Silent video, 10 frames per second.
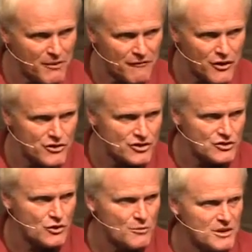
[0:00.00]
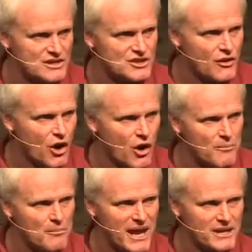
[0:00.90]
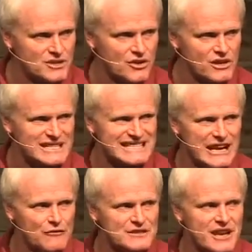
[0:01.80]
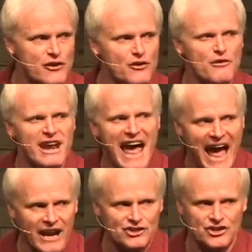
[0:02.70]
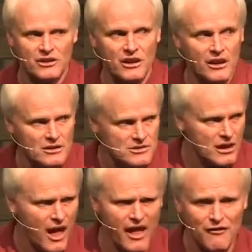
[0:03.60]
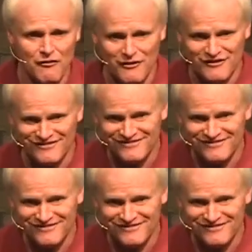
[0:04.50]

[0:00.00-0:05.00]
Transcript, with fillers: a perversion to them because they're all based on a self centered reaction to life.